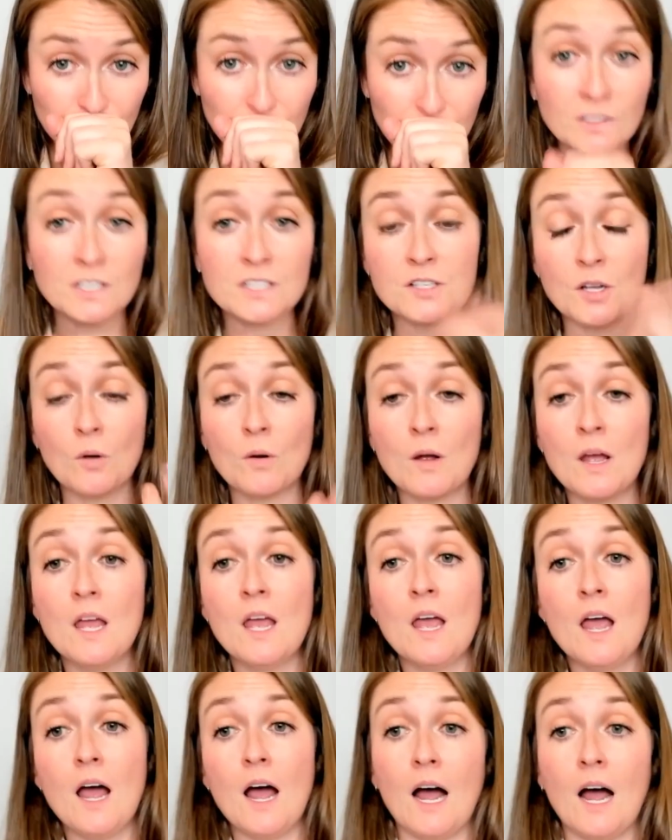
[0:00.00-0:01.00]
So,
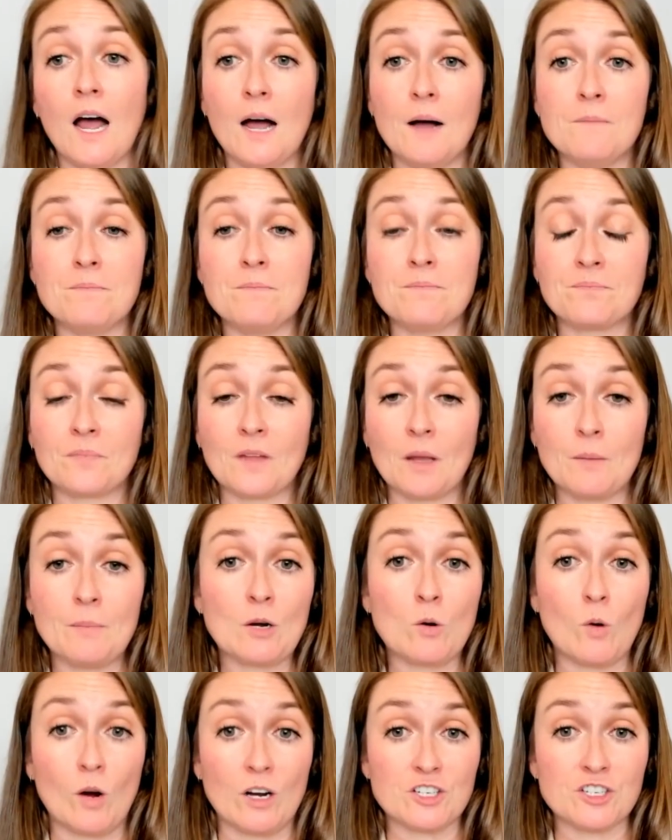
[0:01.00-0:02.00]
a big
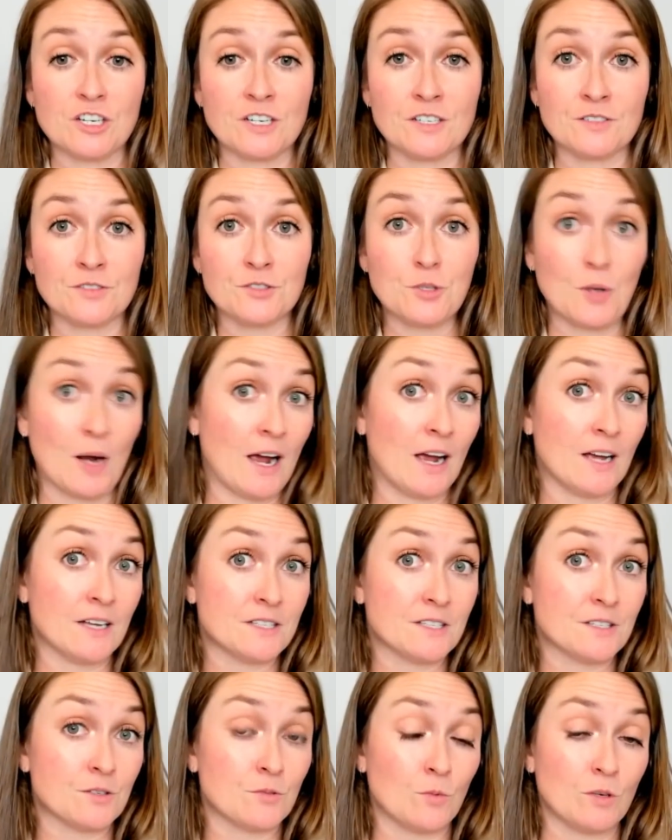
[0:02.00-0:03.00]
question to
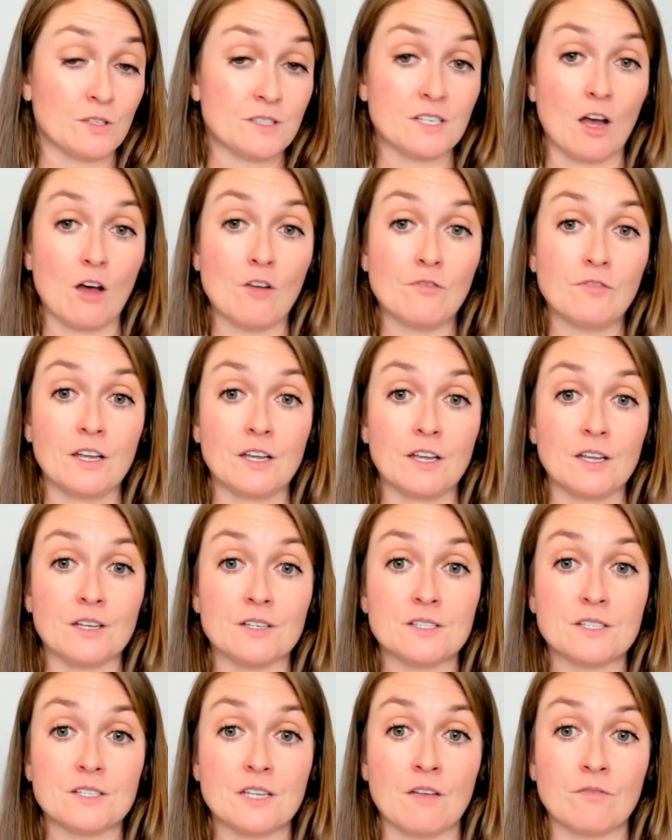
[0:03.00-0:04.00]
ask oneself
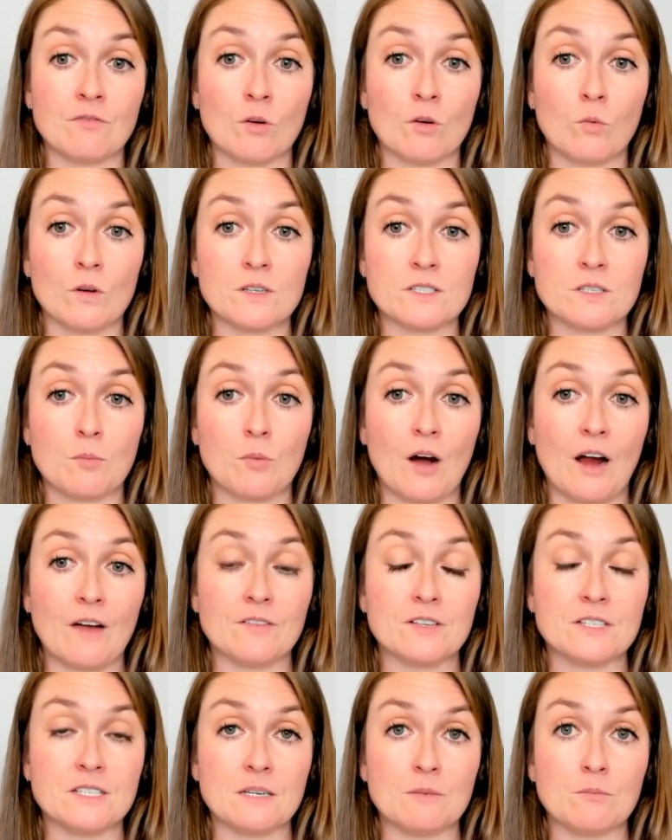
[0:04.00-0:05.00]
is if there was a
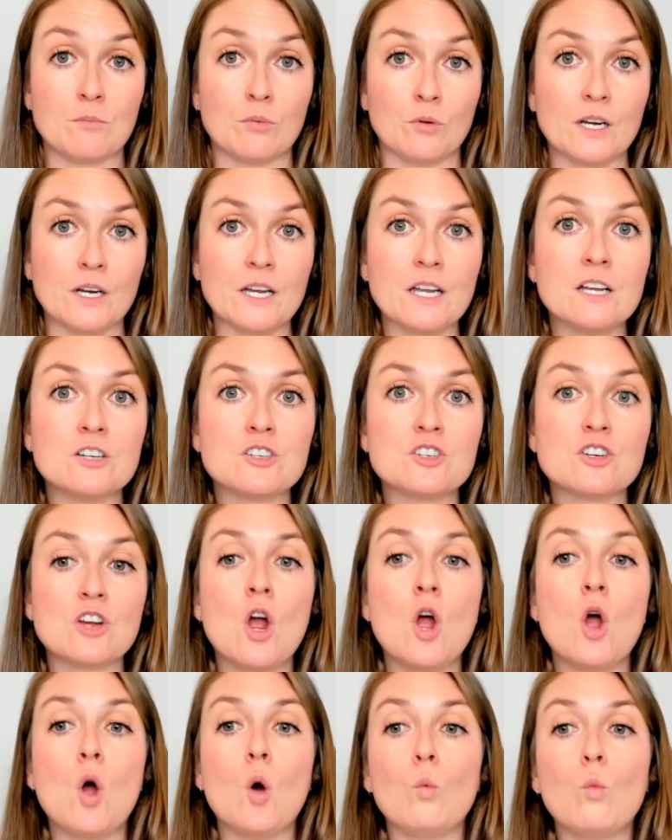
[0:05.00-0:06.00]
privacy breach,
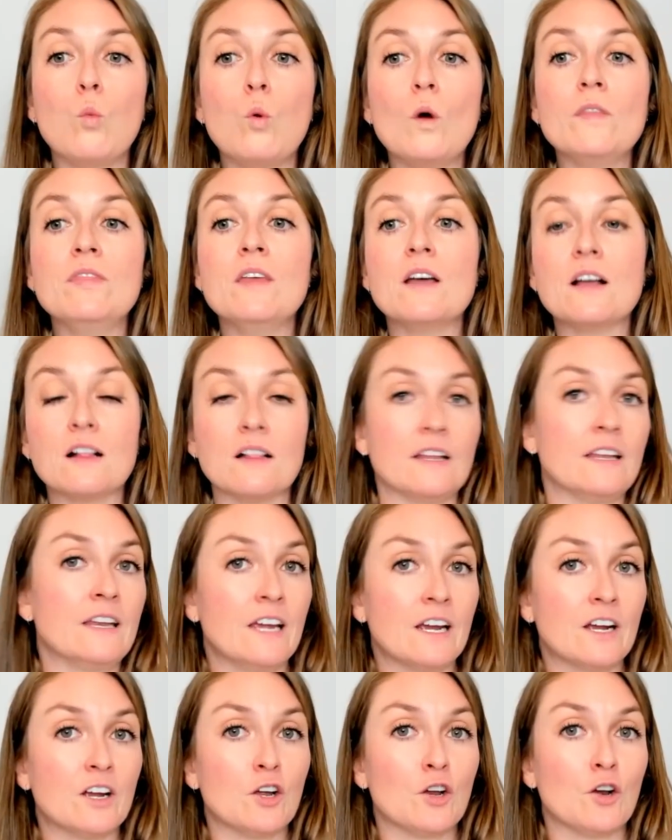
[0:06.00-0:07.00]
would the
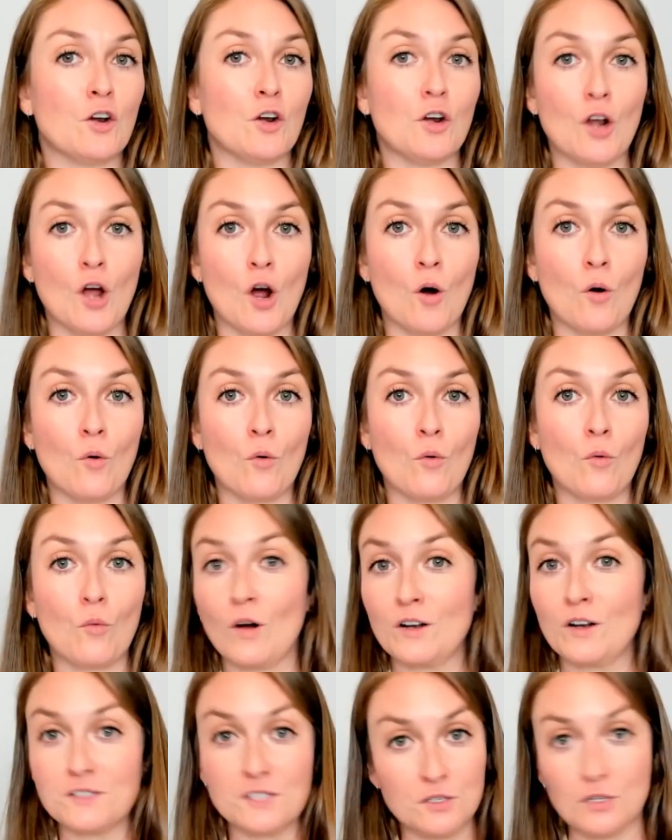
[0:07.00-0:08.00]
clinic know
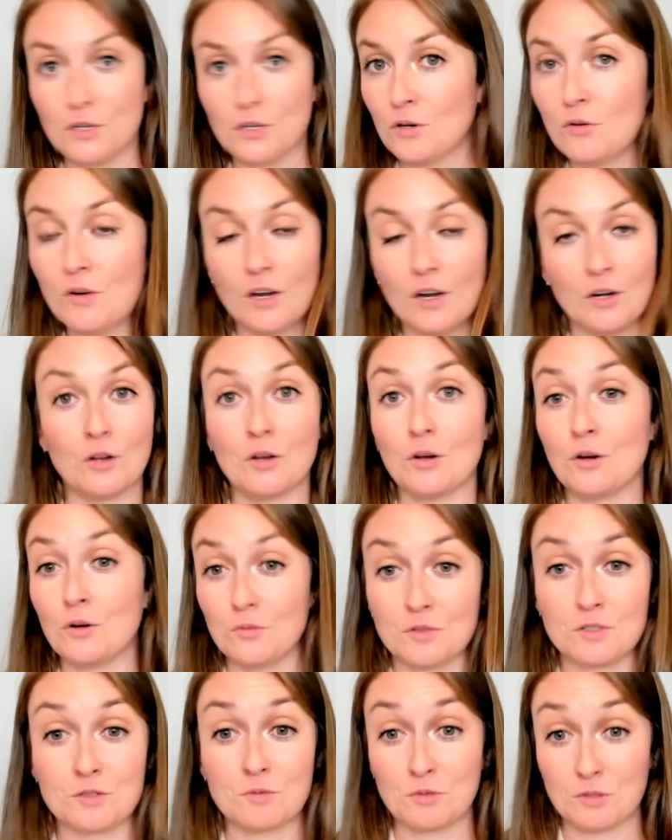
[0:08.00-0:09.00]
what to do and who
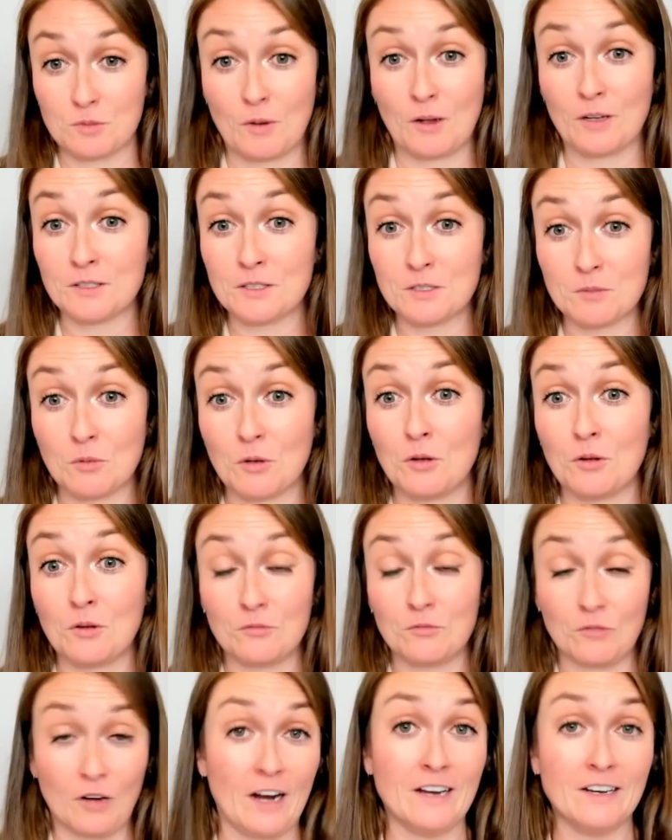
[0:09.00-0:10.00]
was responsible,
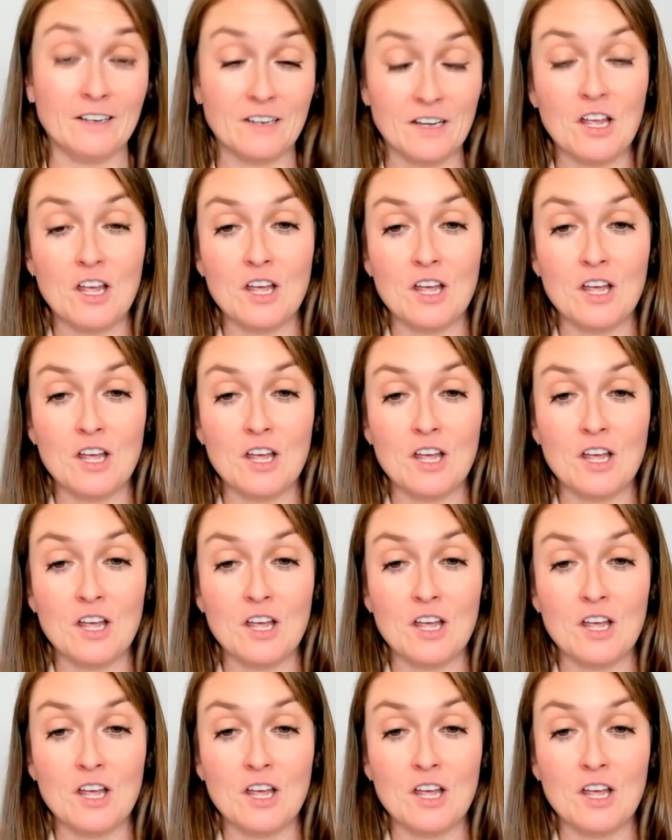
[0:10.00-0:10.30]
right?